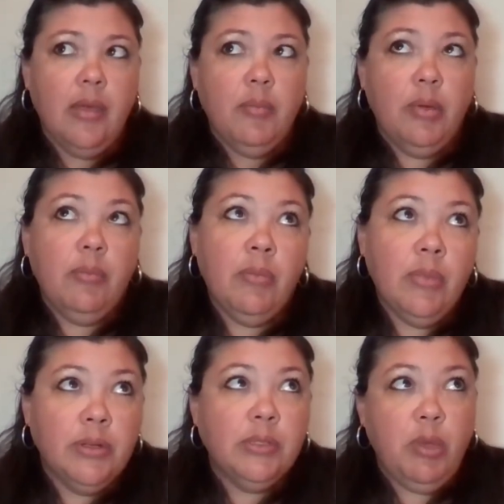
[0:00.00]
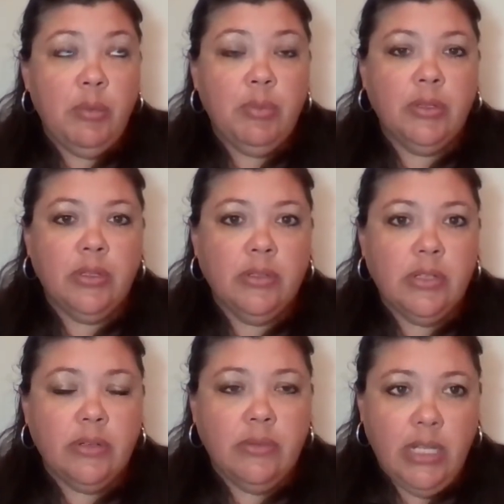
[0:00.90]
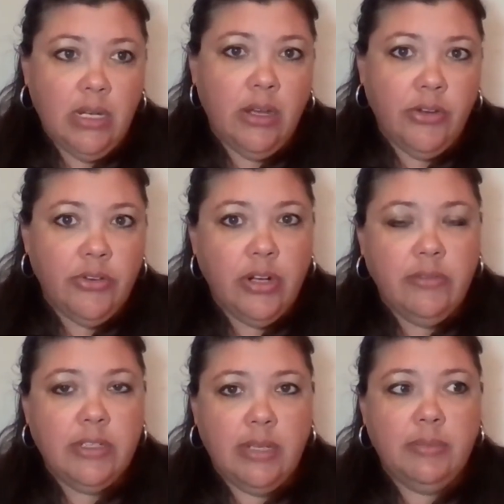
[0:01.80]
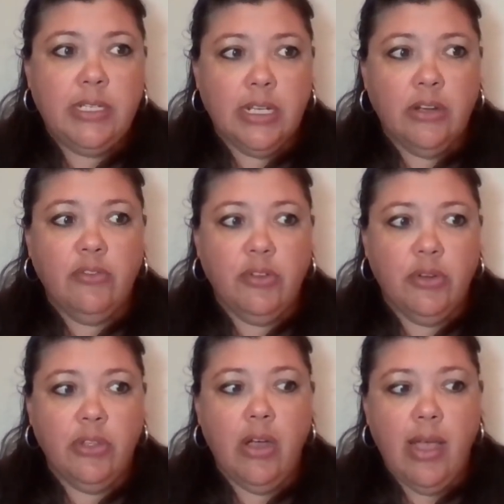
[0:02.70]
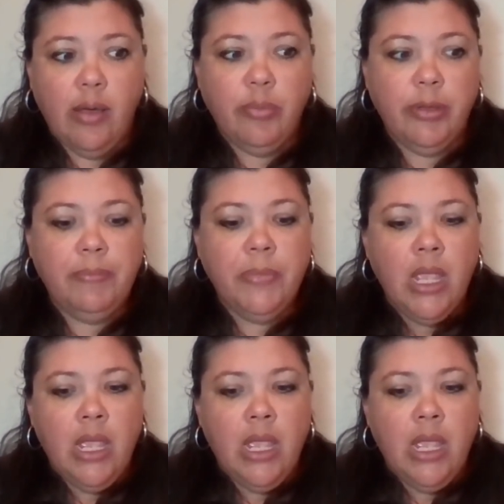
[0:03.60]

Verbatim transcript: But most people don't need a hundred of the same sticker for their album.